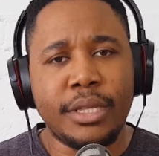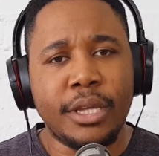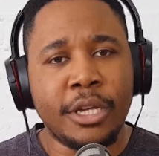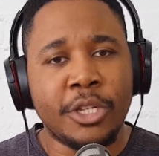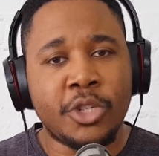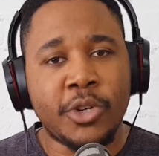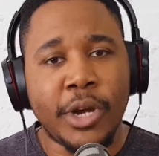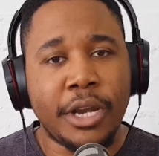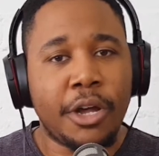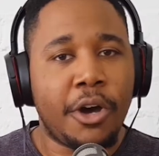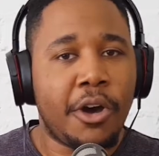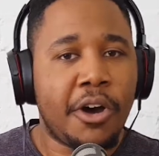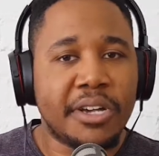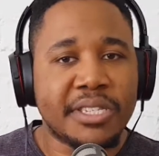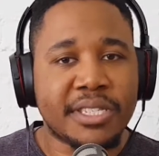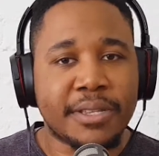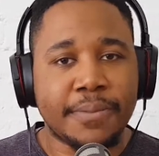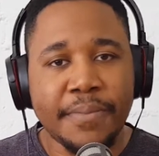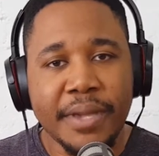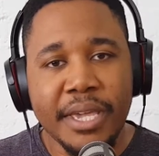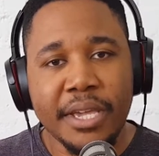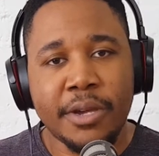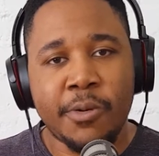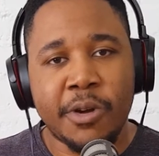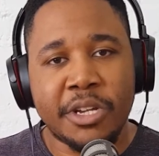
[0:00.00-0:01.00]
Trying to ask
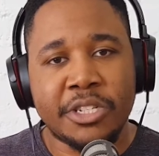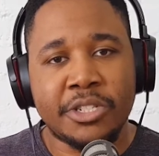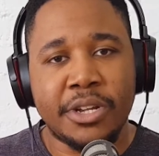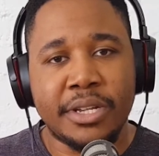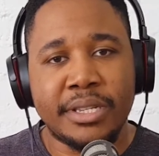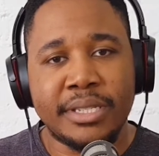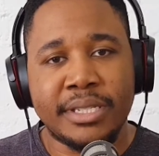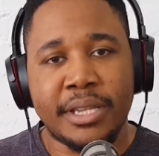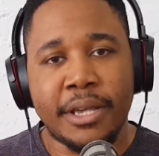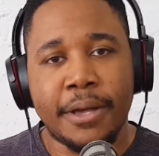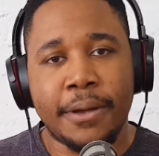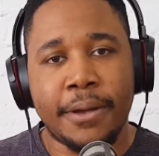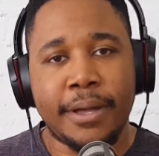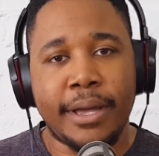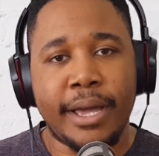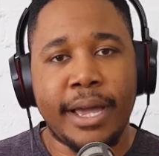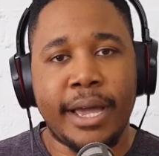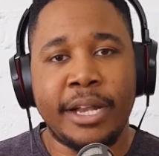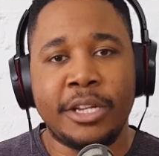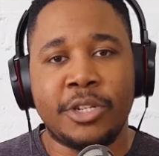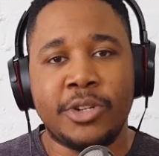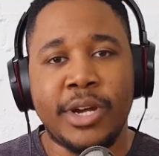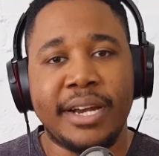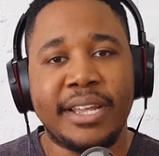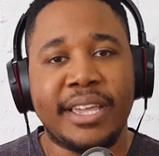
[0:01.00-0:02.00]
me questions
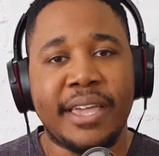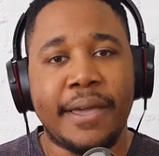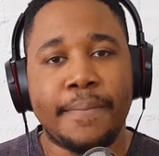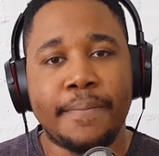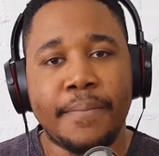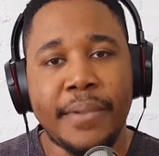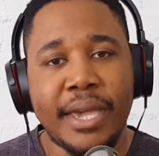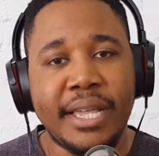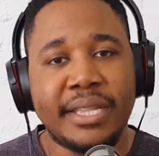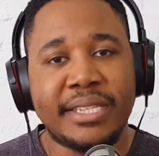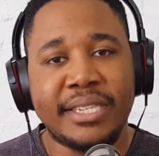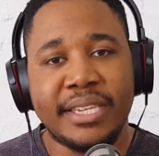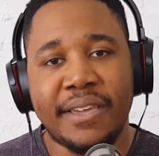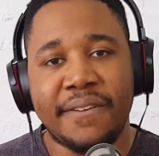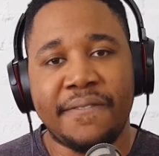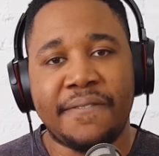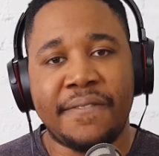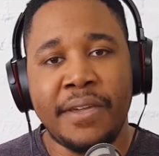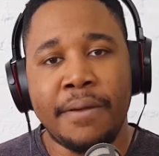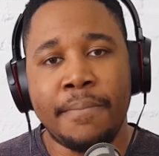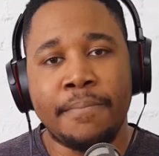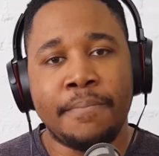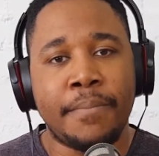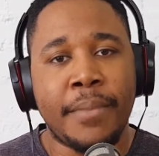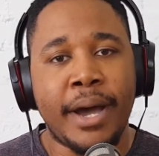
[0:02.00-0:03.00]
and trying to get me to give
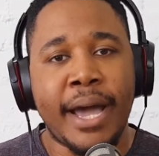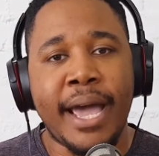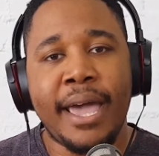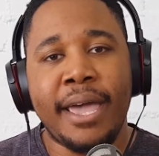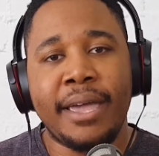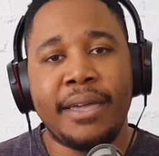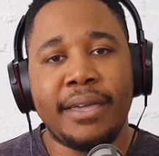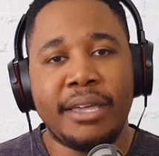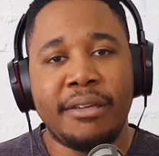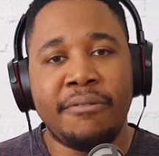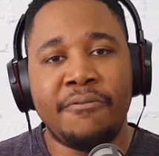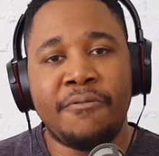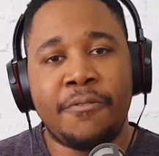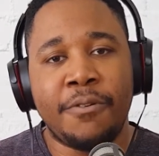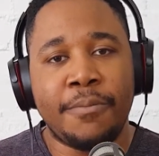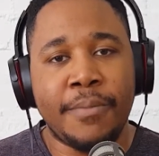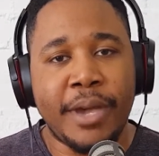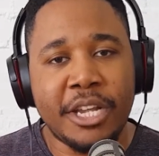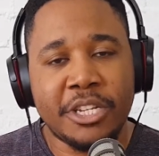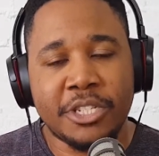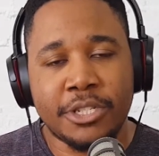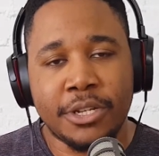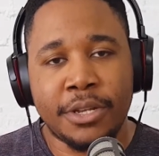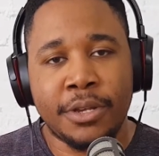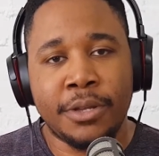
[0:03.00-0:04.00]
him my
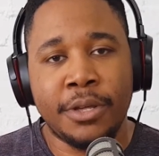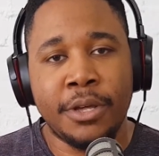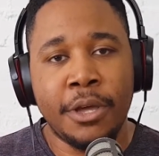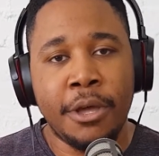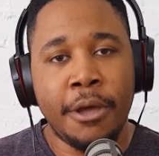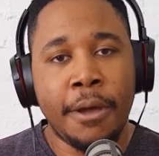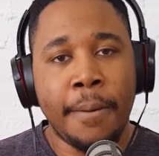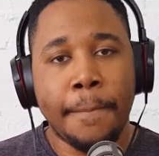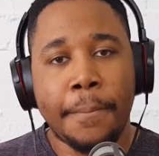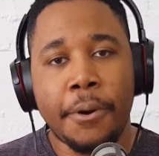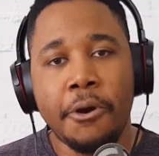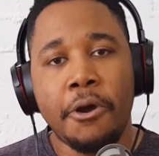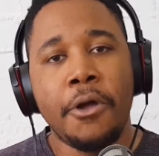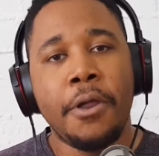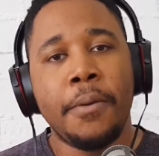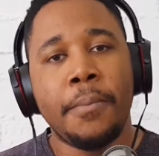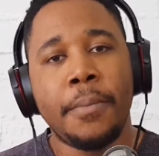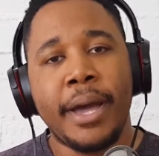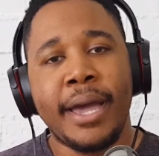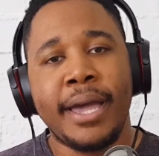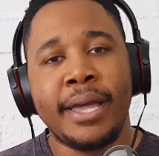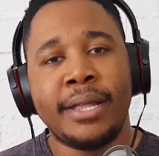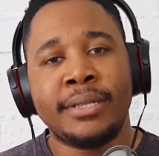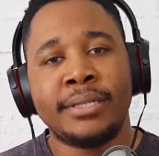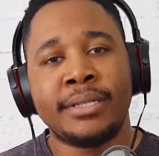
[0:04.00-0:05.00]
information. Bear in
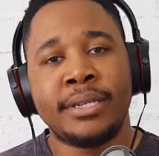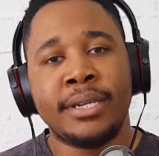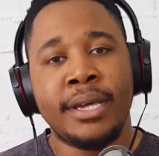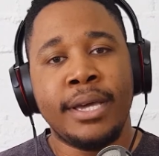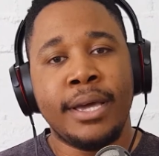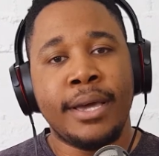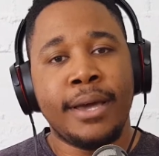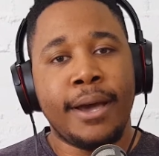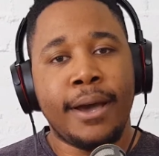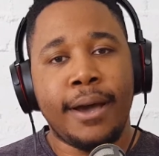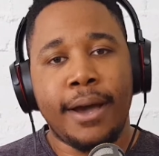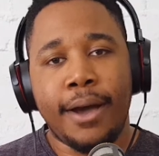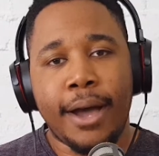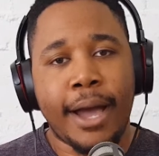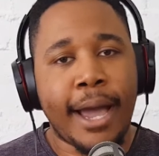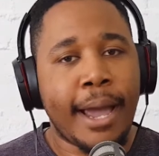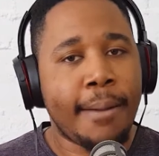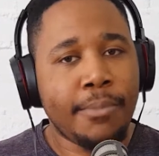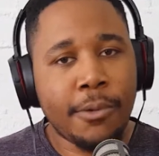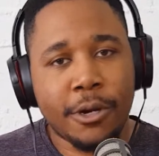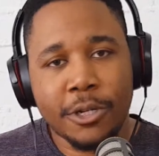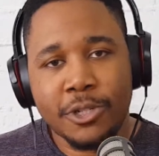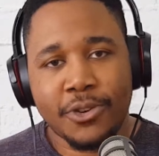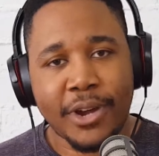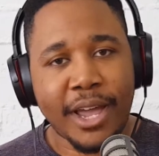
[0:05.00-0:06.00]
mind, I'm
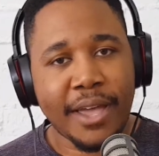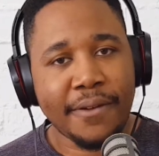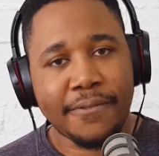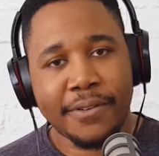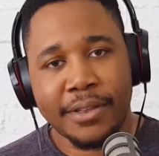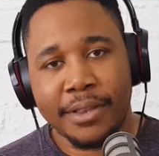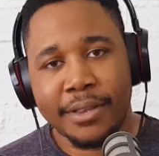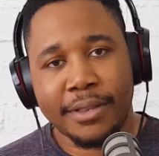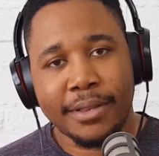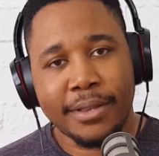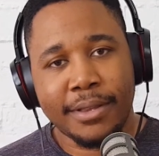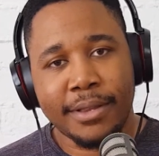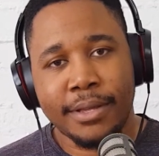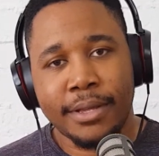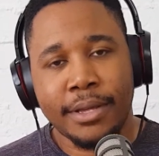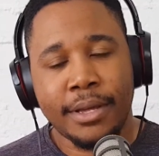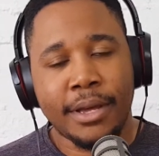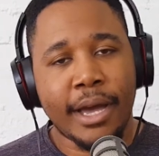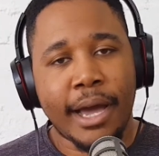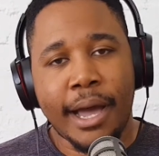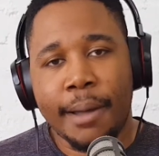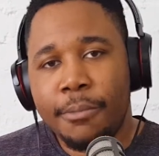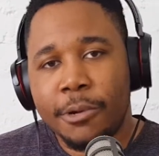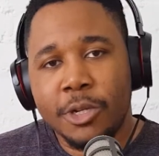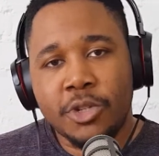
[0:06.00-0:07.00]
not driving.
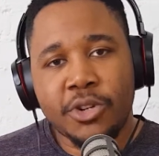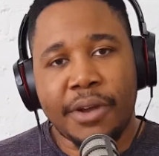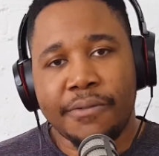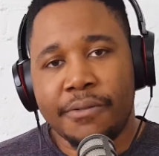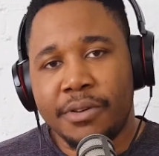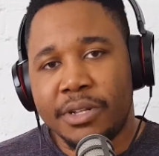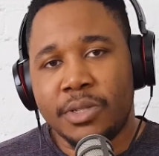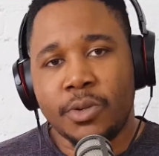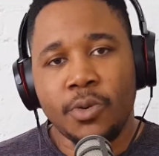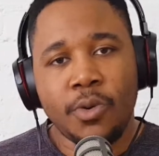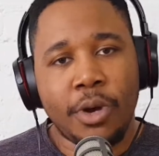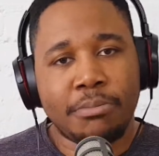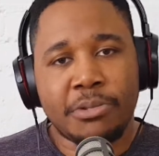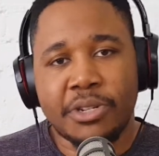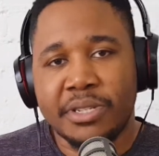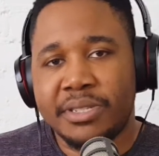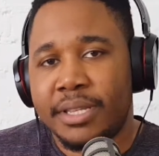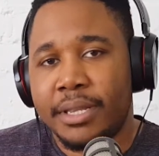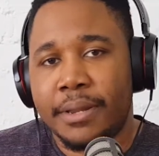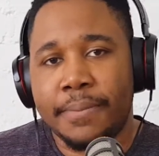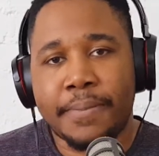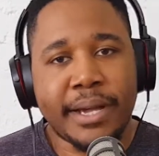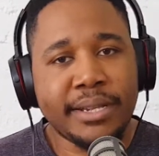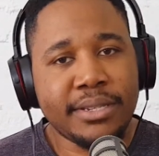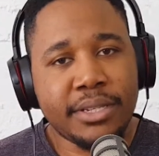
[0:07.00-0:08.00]
I'm not driving at all. I'm just
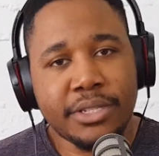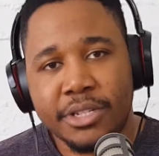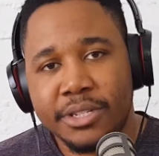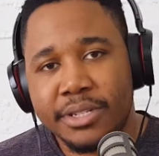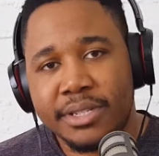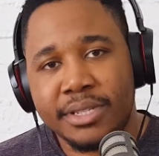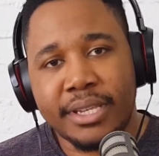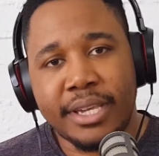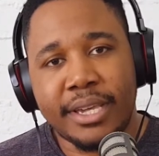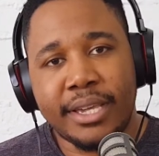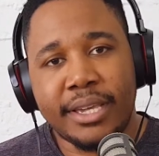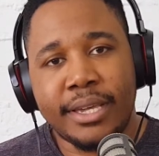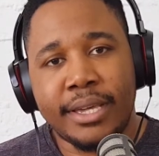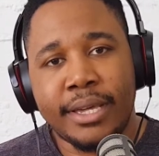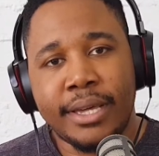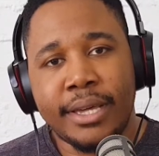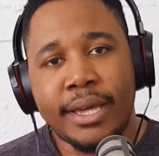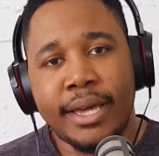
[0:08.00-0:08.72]
in the passenger seat.